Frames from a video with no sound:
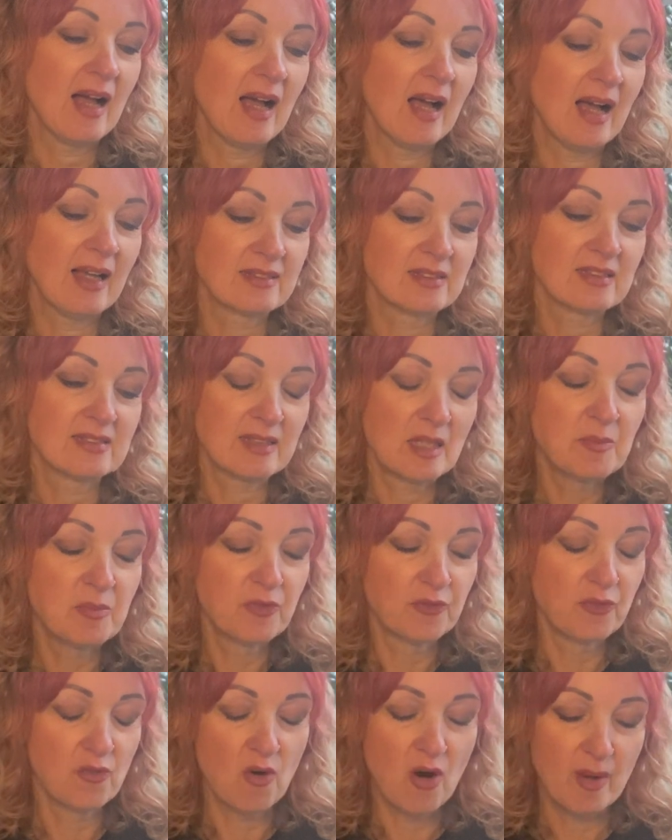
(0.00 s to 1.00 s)
as I said
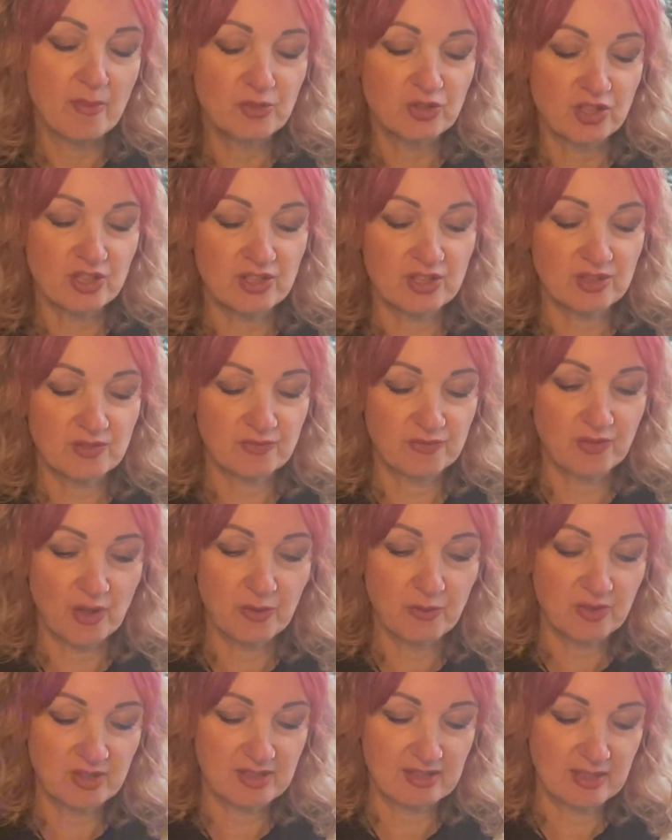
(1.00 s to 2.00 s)
before, I'm just
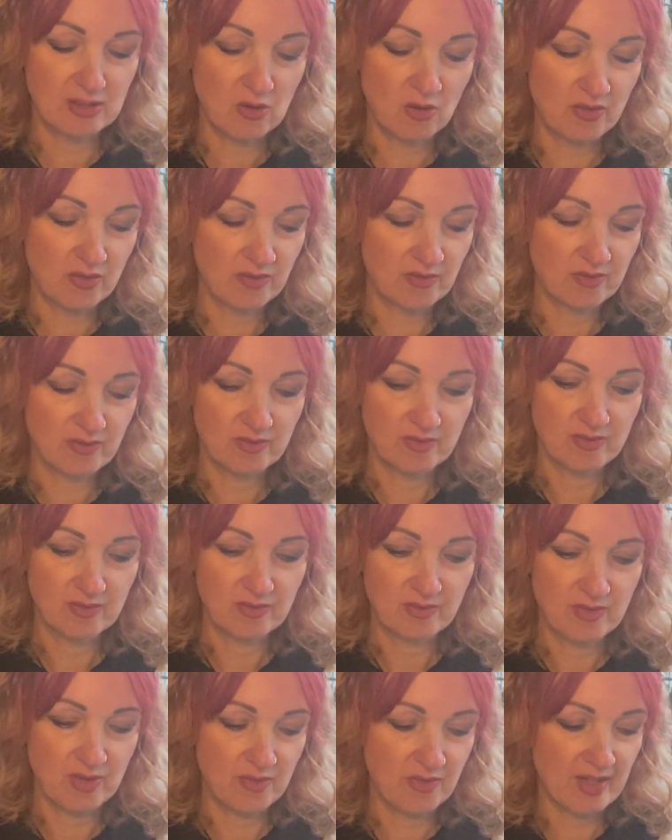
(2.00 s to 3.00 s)
focusing on
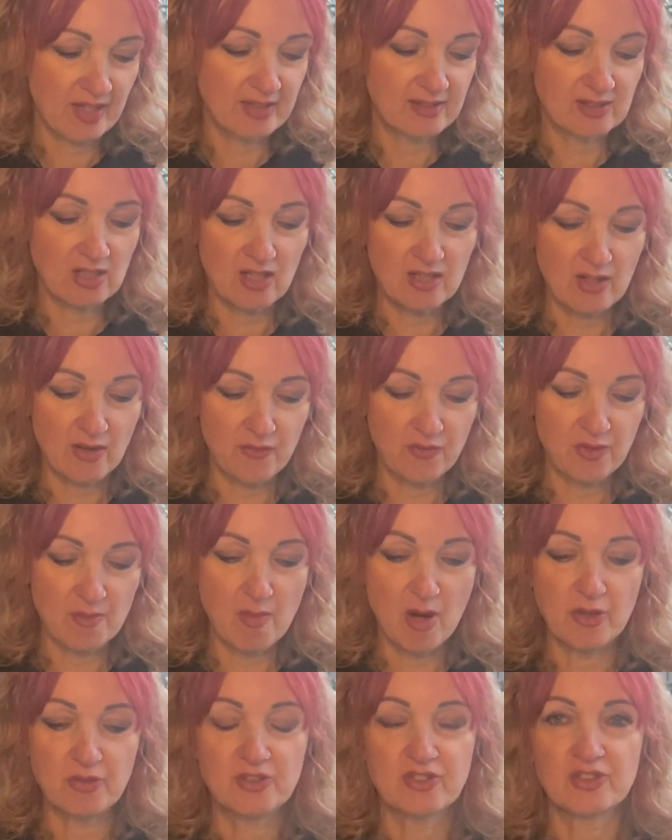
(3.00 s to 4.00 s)
the things that I love the
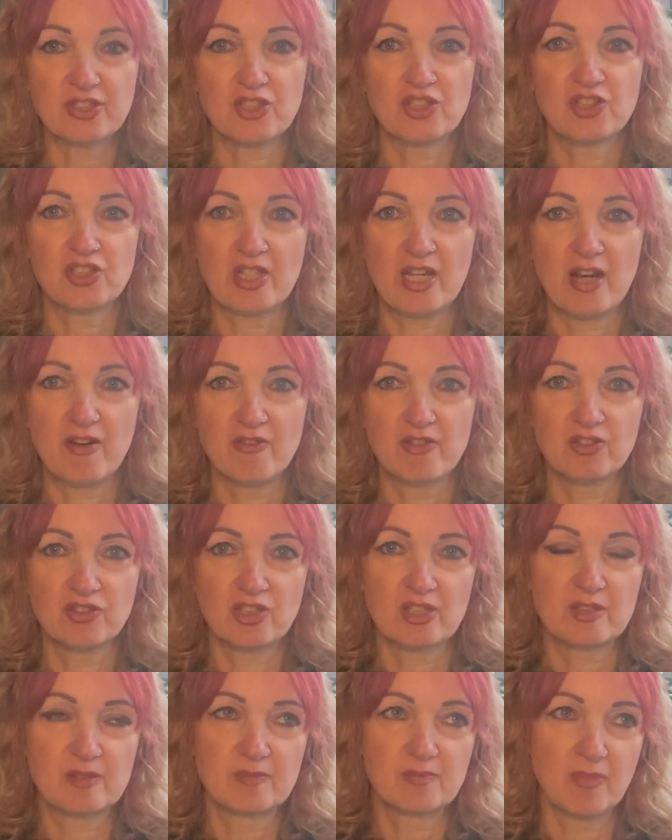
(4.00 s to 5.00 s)
most this year, and
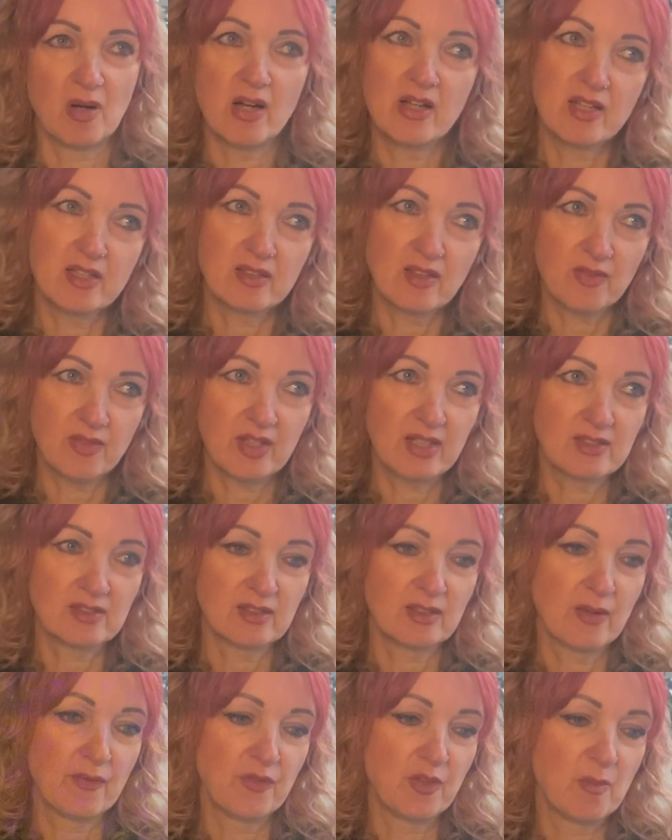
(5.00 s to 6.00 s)
just buying the things I
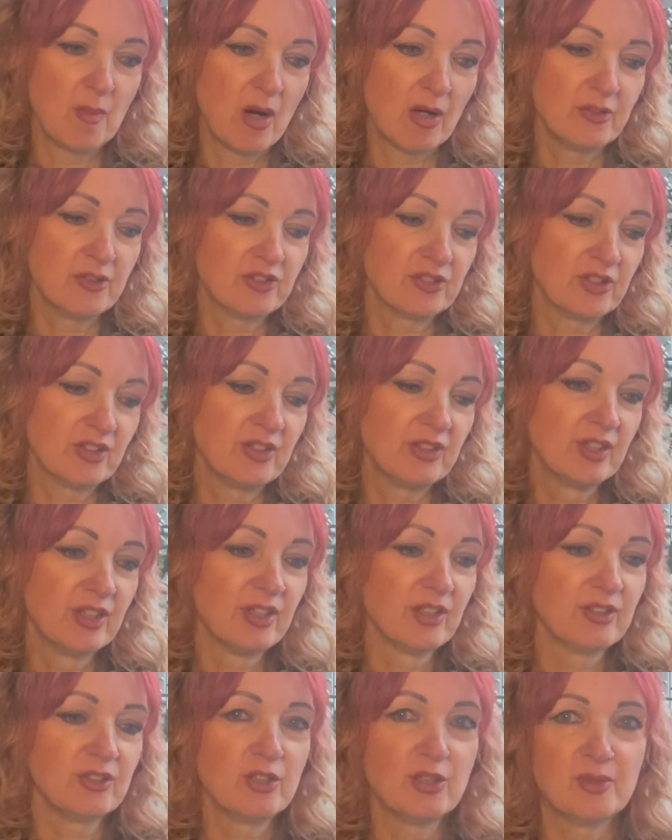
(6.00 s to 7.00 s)
love the most, and
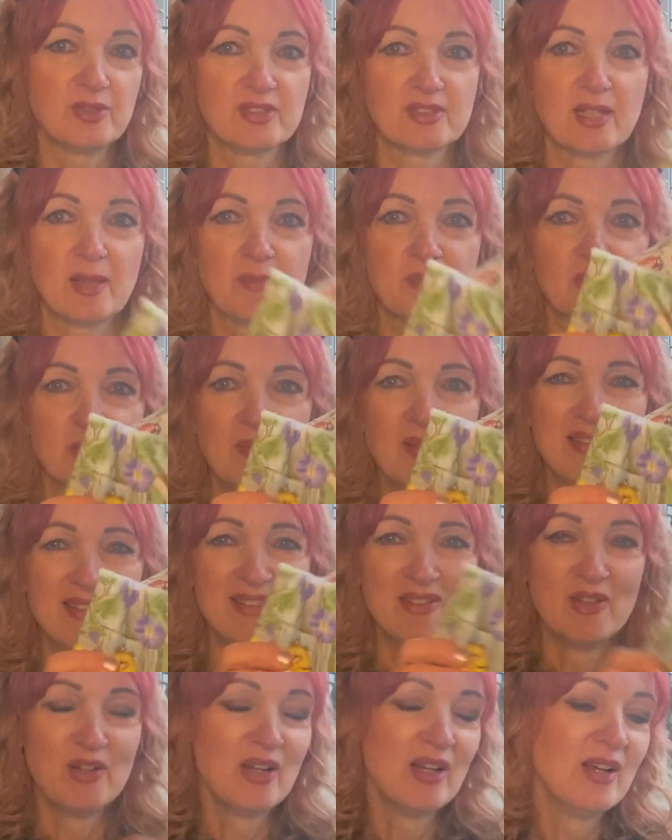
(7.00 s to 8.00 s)
using up some
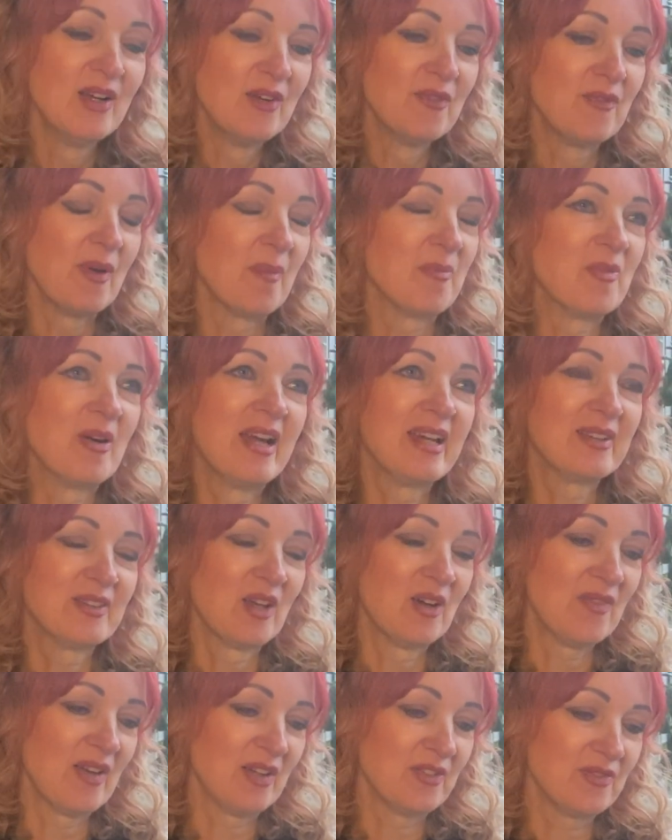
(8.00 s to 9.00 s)
fabric that
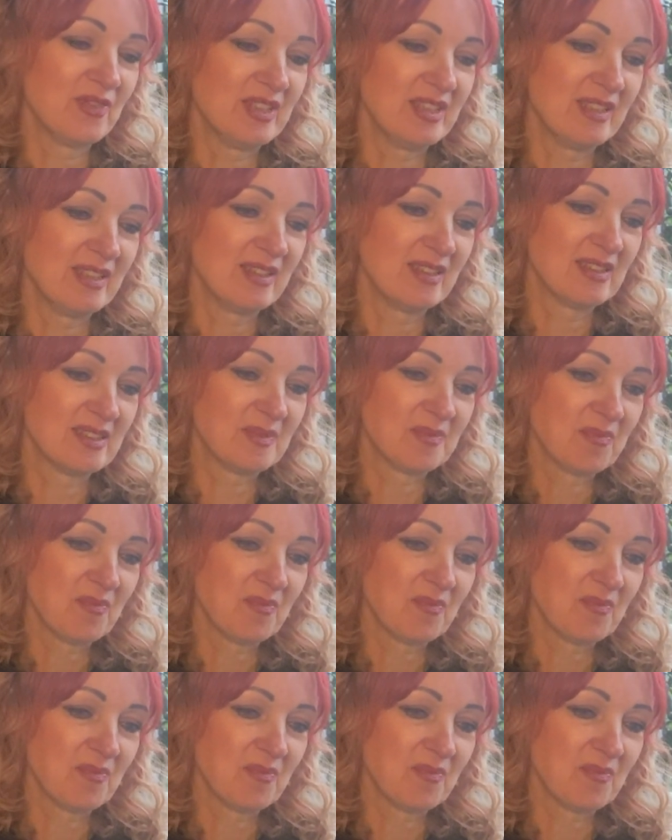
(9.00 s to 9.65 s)
I've had for years.